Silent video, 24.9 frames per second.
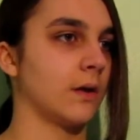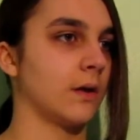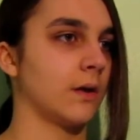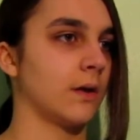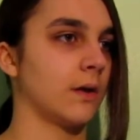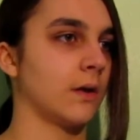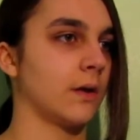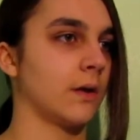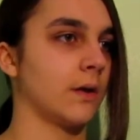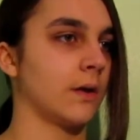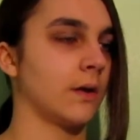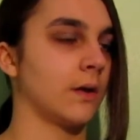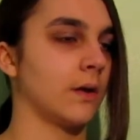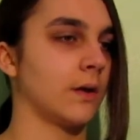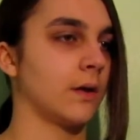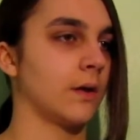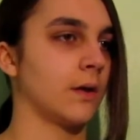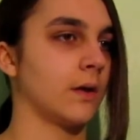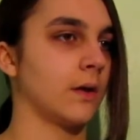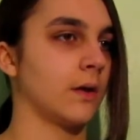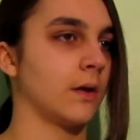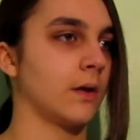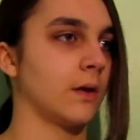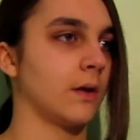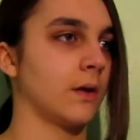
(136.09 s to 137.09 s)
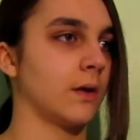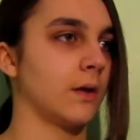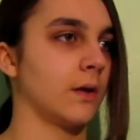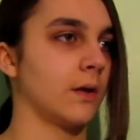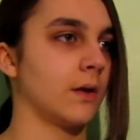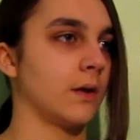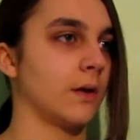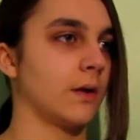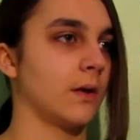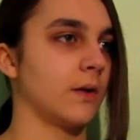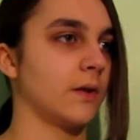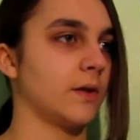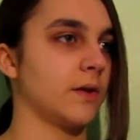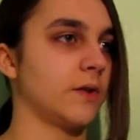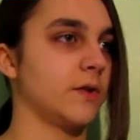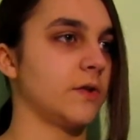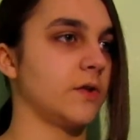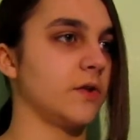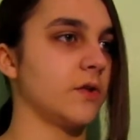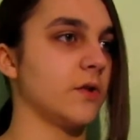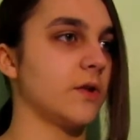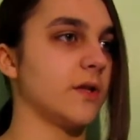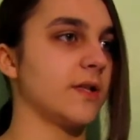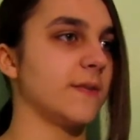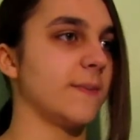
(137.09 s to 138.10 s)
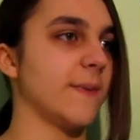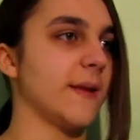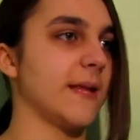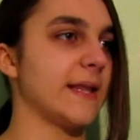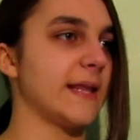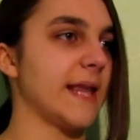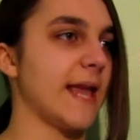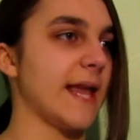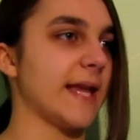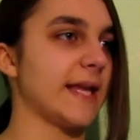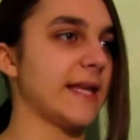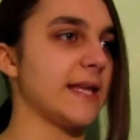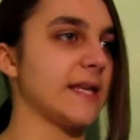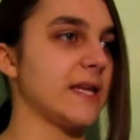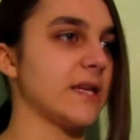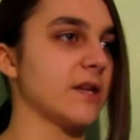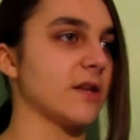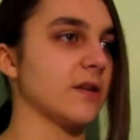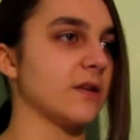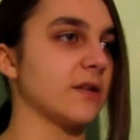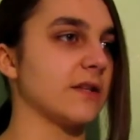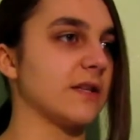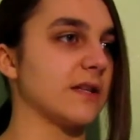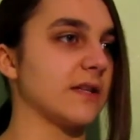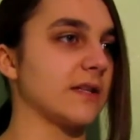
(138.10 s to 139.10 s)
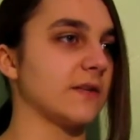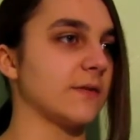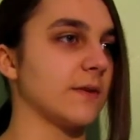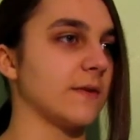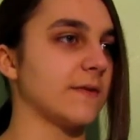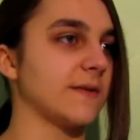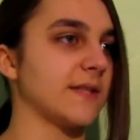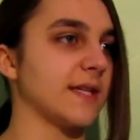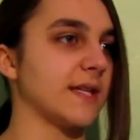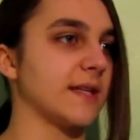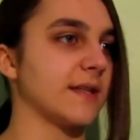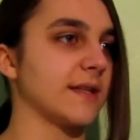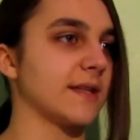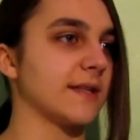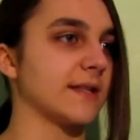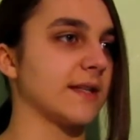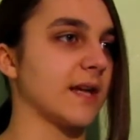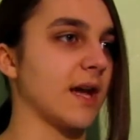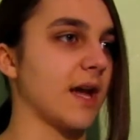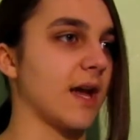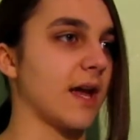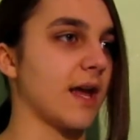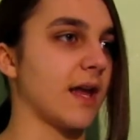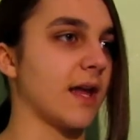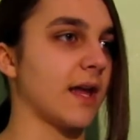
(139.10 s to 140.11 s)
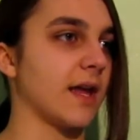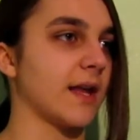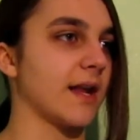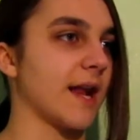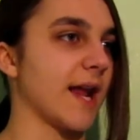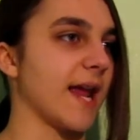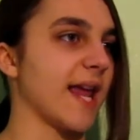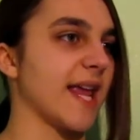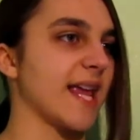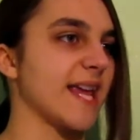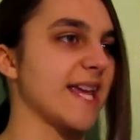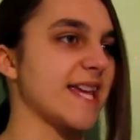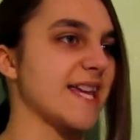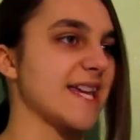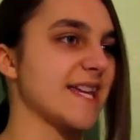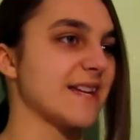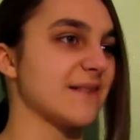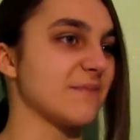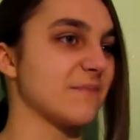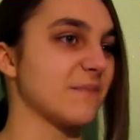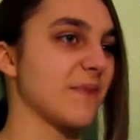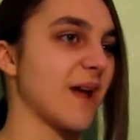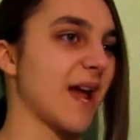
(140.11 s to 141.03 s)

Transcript: What is a neighboring king doing? Dude, it's been like years since we've seen this guy, and I hate him.